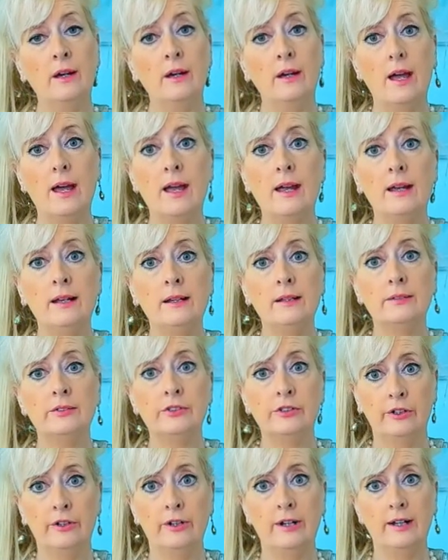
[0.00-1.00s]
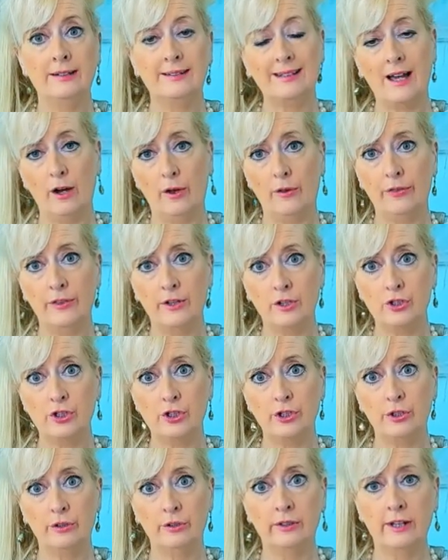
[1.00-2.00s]
a serious health
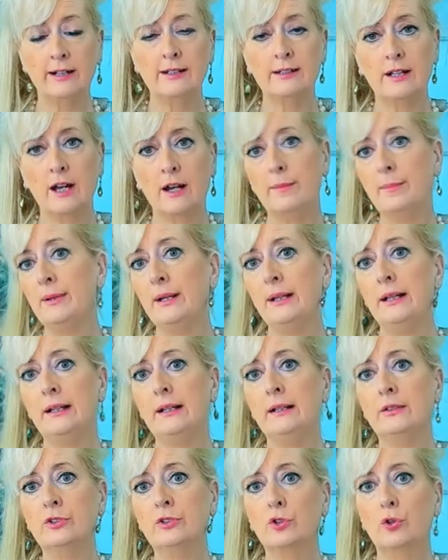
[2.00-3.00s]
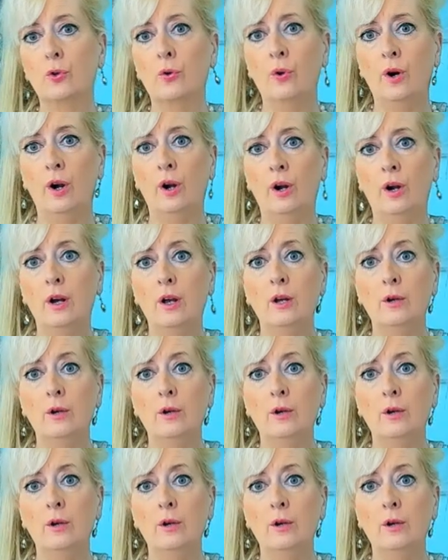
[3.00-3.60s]
issue like diabetes or